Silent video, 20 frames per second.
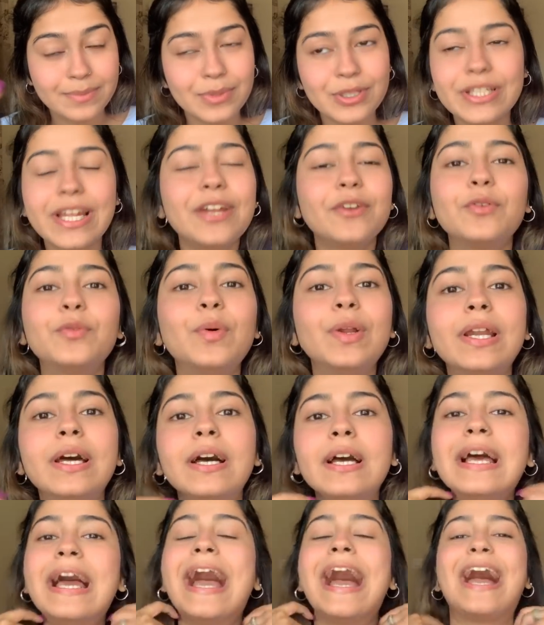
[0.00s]
Because I
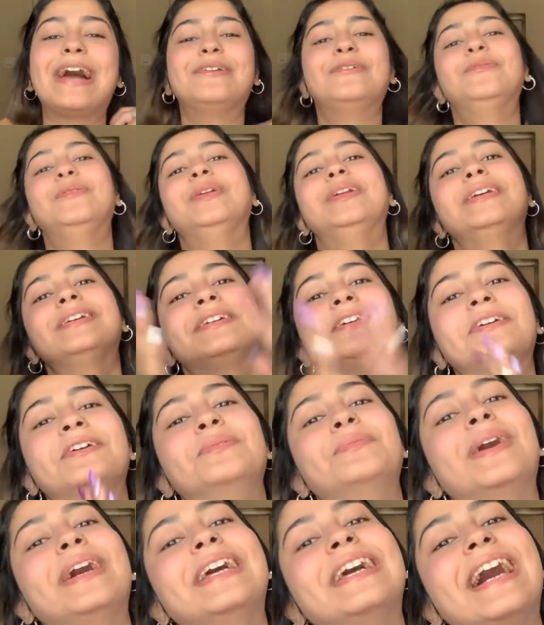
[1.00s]
don't wanna curl
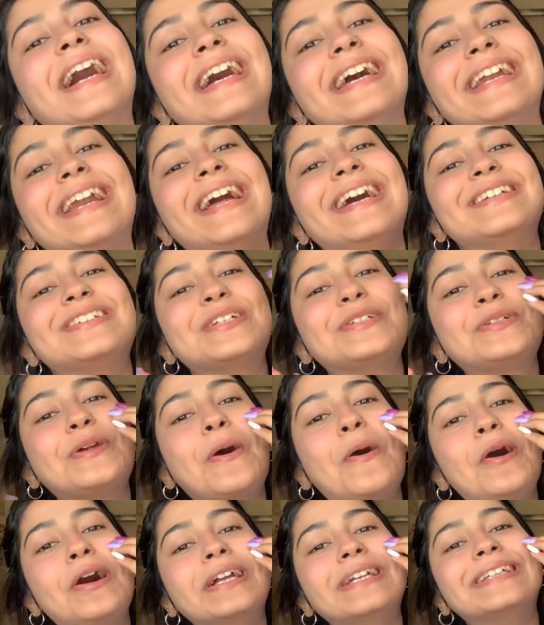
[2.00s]
my eyelashes
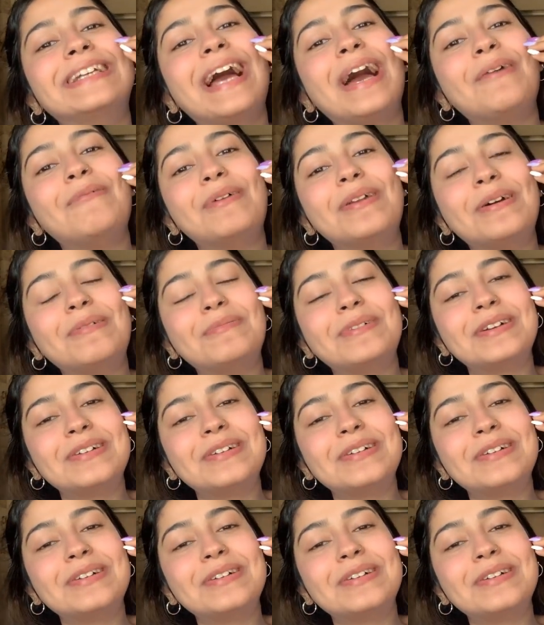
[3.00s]
on camera,